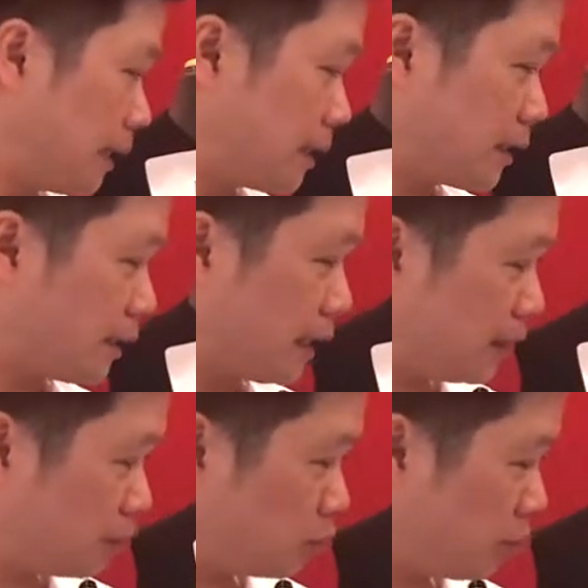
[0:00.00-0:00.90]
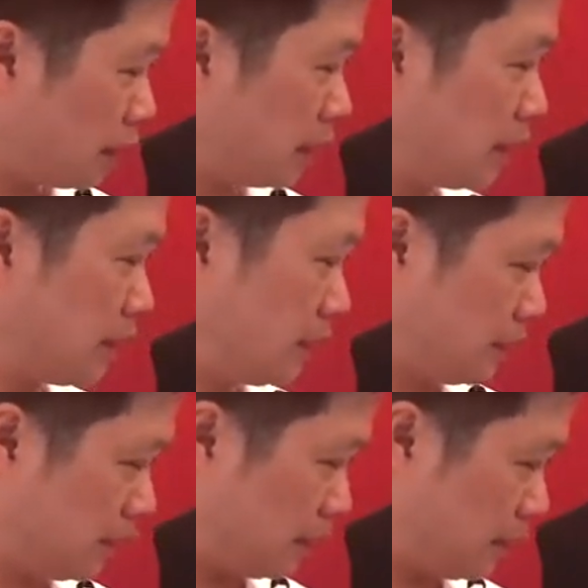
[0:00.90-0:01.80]
and dip, let it, uh,
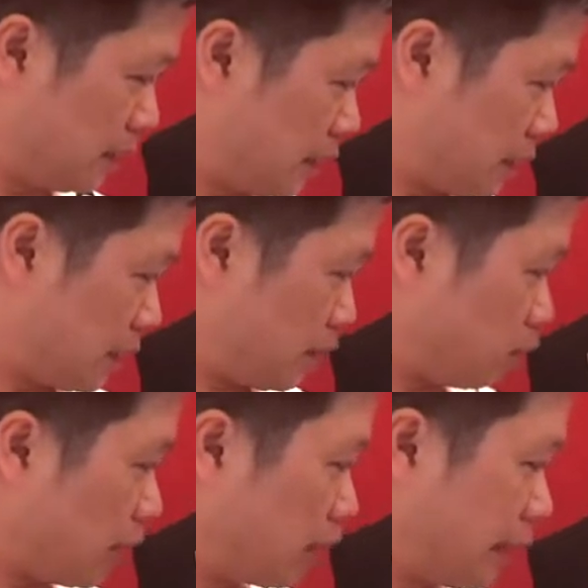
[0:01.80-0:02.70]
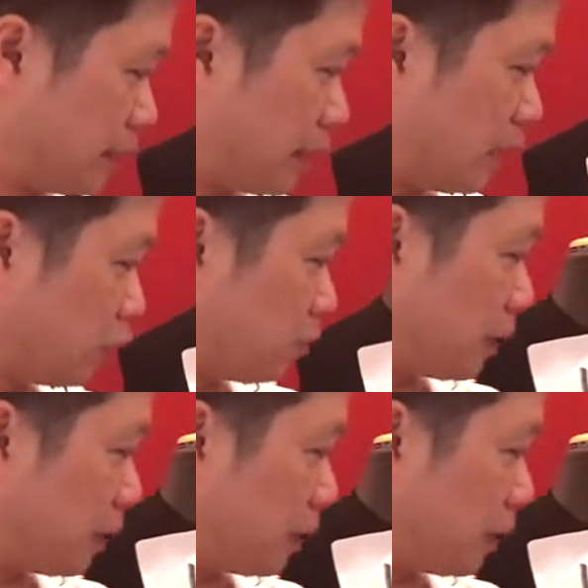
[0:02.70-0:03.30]
while I tell you